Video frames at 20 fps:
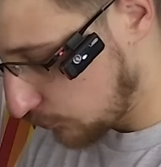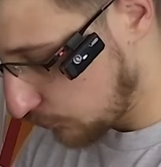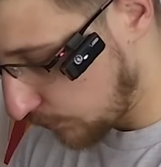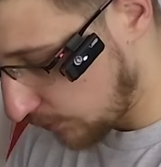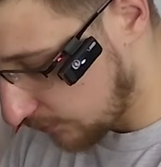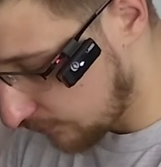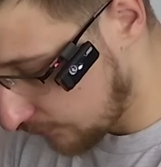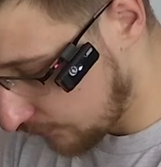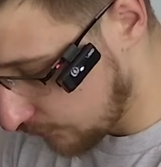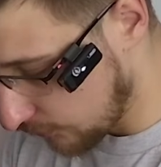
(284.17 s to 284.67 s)

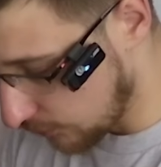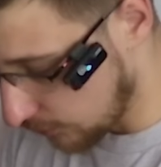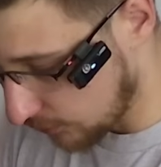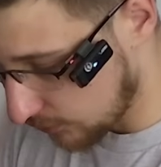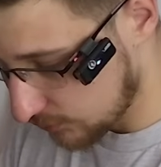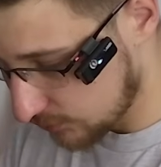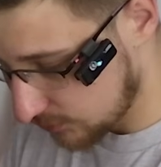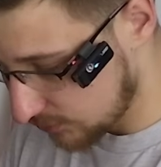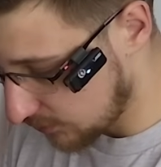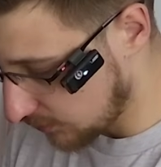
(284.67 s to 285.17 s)
doing
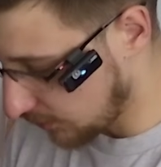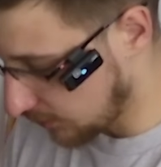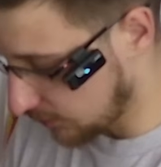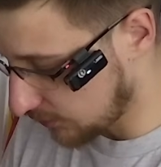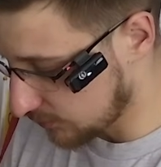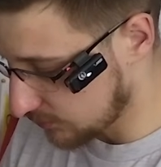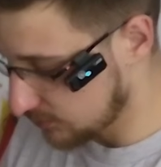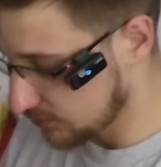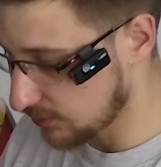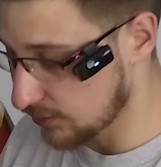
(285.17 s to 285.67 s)
first
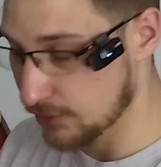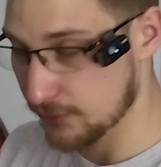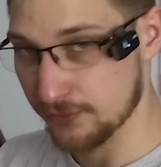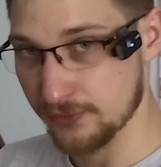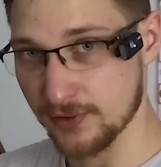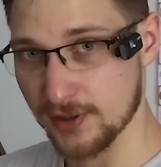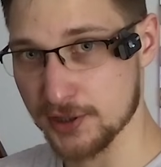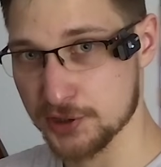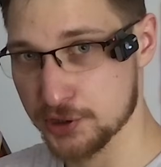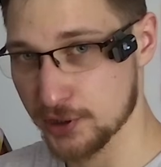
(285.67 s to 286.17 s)
is uh,
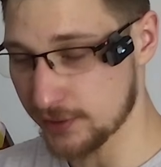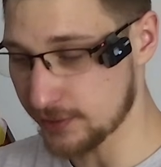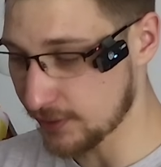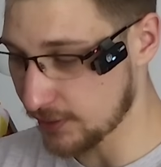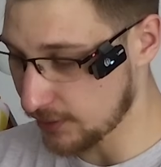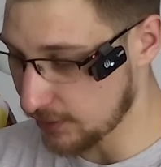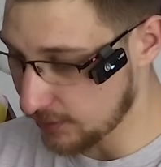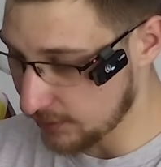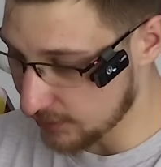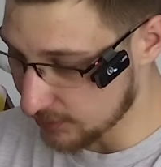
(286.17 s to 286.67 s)
flashing
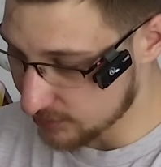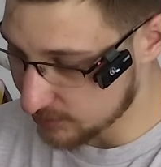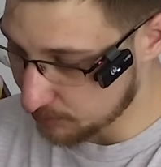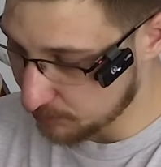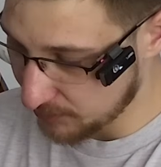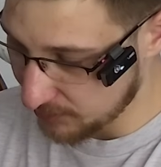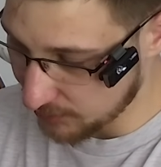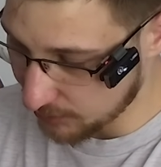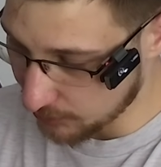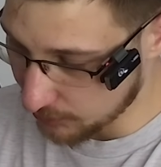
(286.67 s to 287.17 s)
the
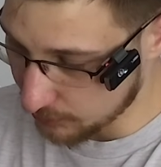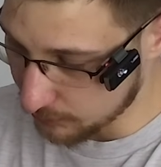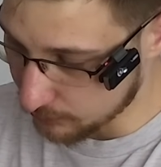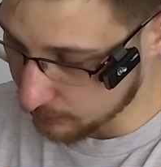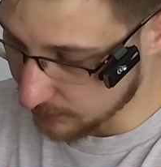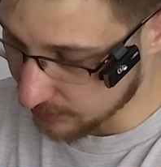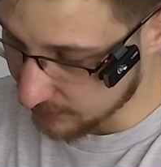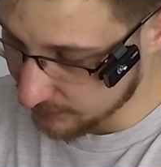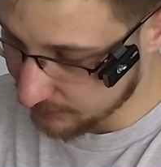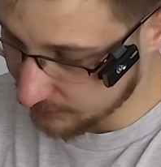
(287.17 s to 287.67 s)
ESP
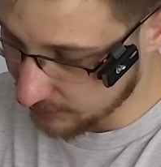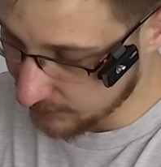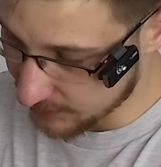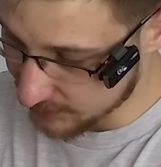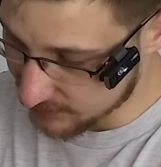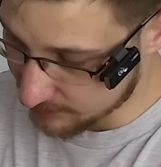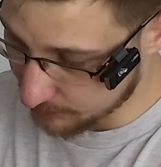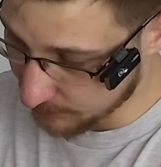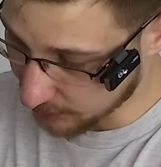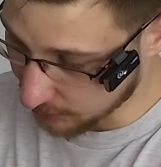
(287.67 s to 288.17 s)
with
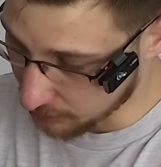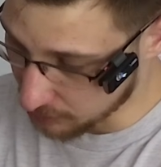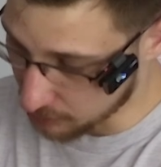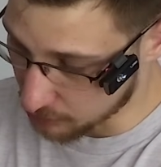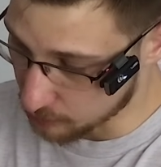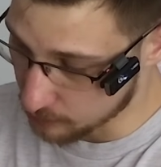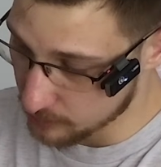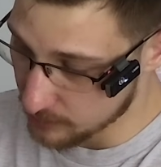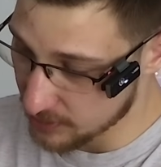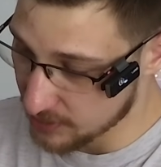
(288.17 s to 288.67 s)
ESP
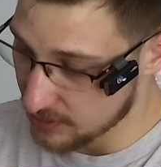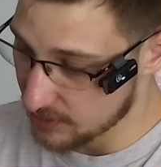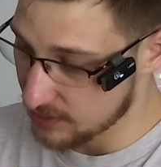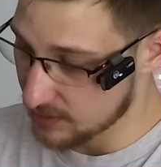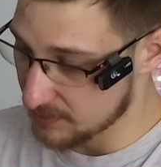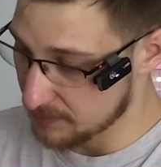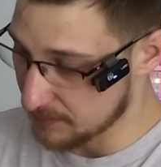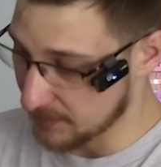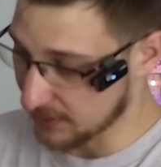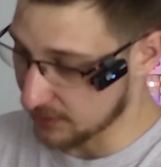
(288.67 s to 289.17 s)
Home
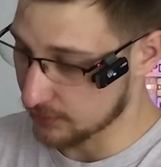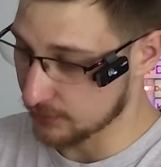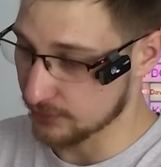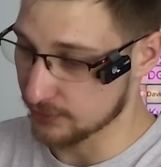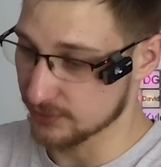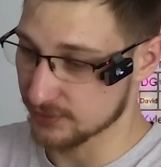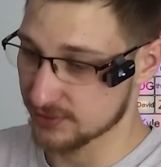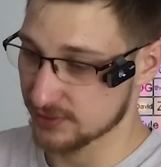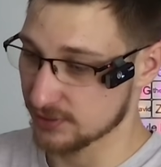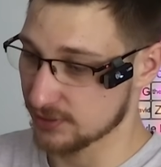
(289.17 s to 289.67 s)

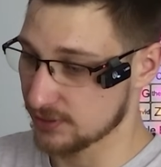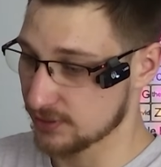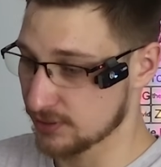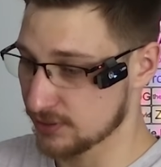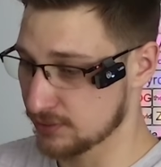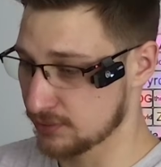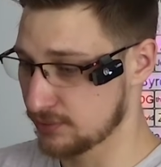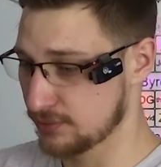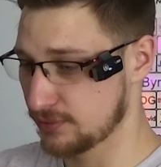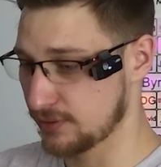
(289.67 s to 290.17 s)
because
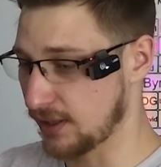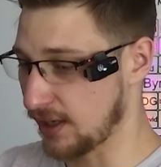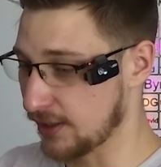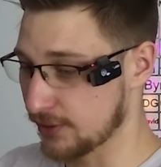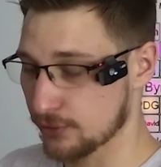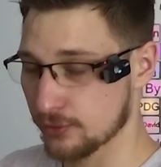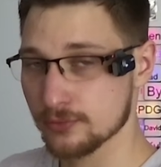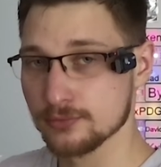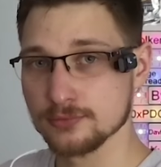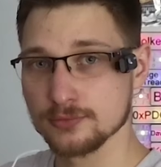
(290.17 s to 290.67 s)
uh, I
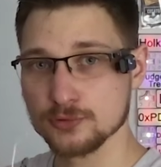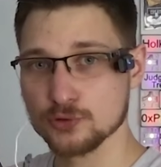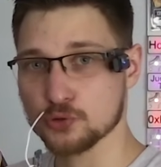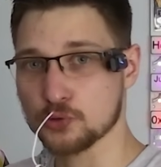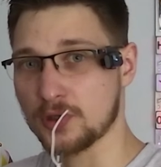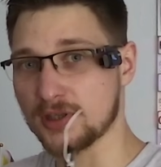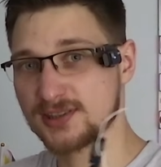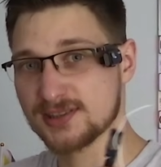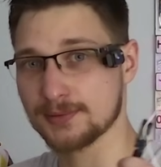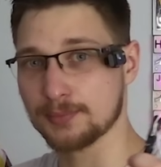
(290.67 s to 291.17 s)
don't
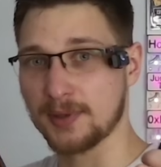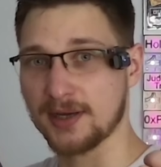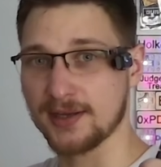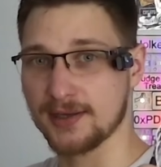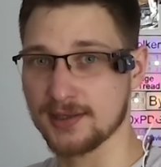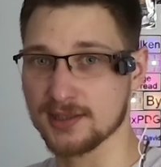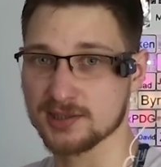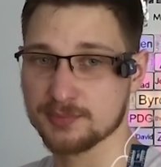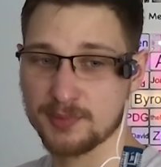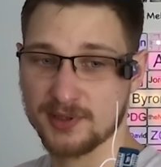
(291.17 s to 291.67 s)
trust my
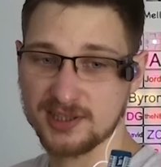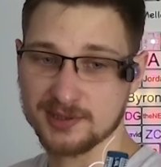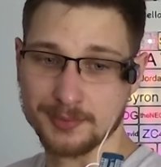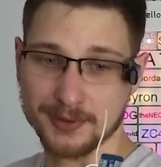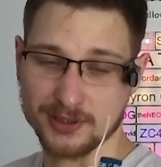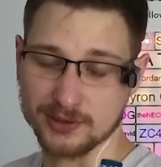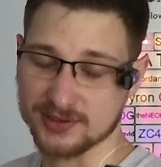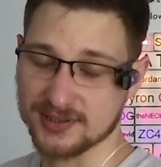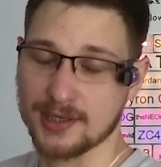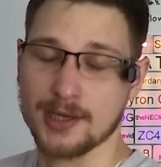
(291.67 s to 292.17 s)
ESPs
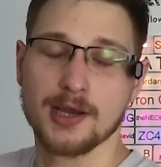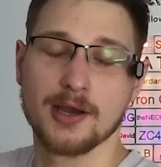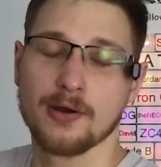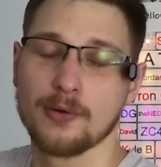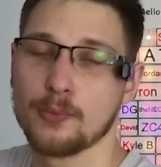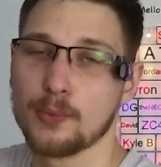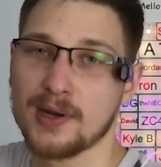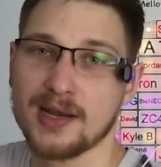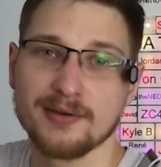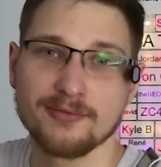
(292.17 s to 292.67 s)
because
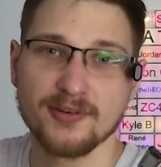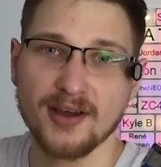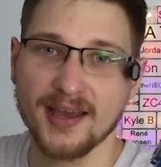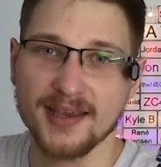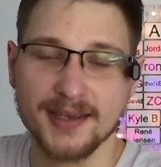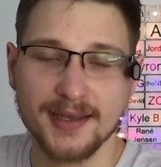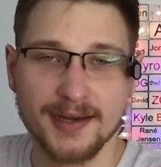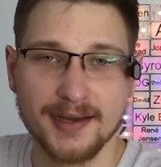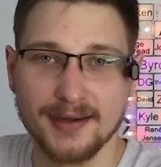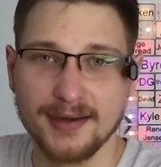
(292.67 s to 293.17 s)
whenever I
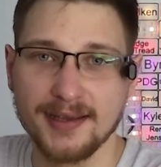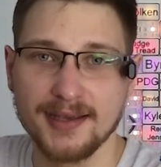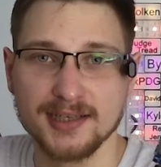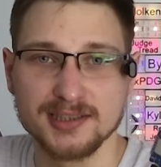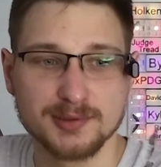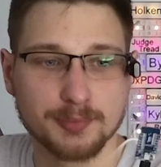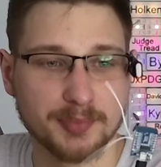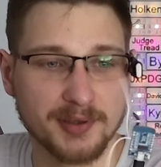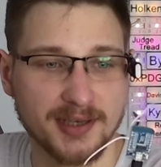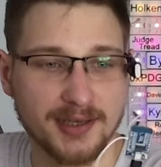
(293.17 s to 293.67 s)
get an
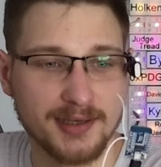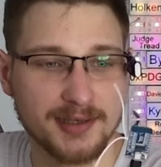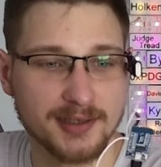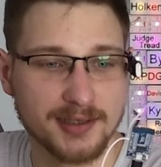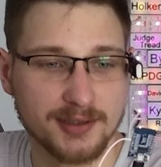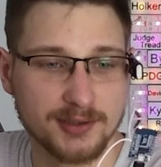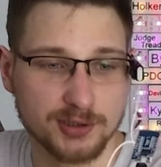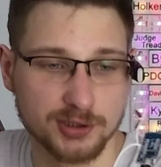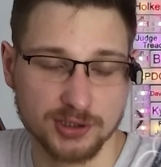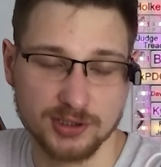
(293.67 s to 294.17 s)
ESP
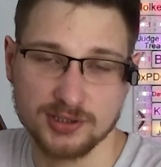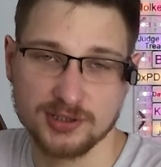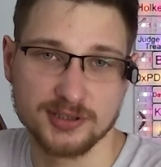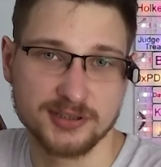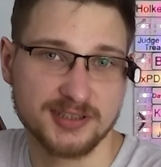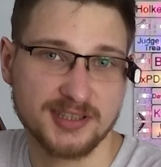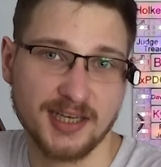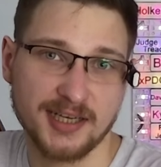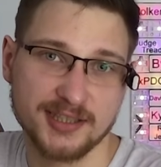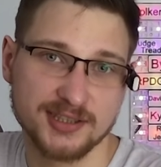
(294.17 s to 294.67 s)
that just
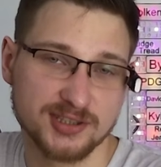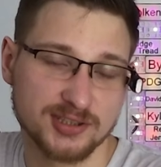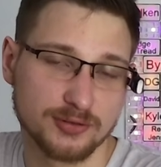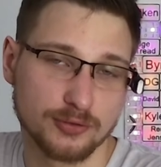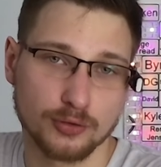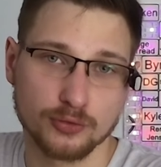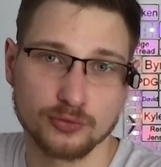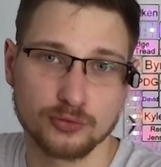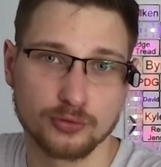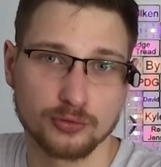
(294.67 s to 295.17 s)
decides
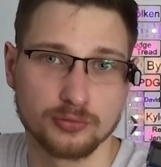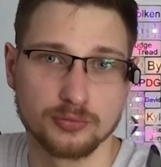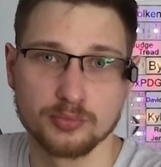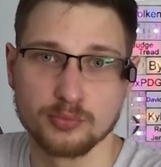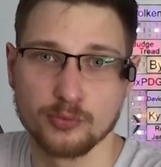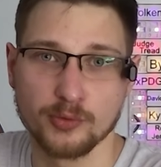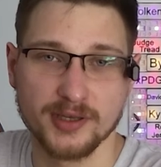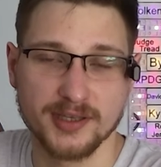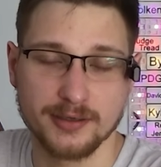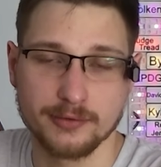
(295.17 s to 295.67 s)
not to
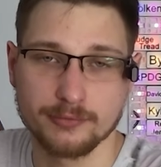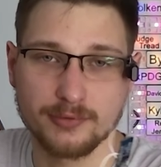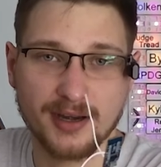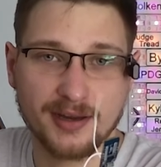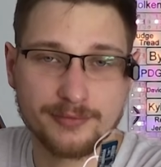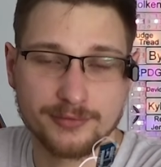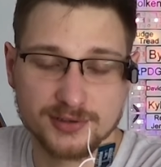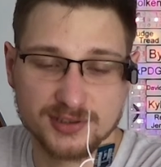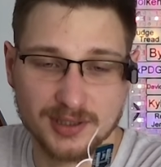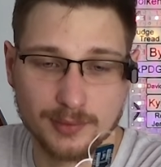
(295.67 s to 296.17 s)
read and
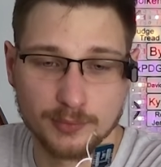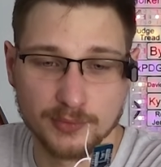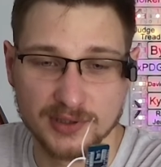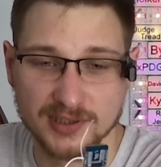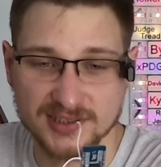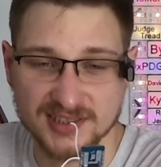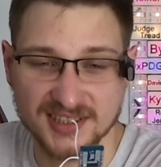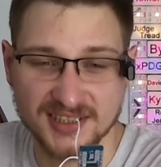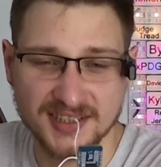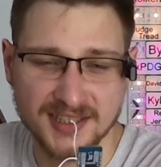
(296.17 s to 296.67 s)
write for some
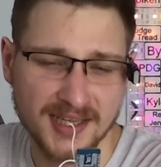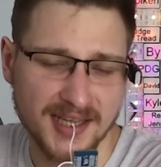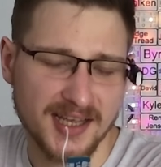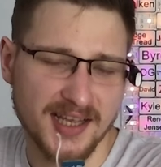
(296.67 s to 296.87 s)
reason,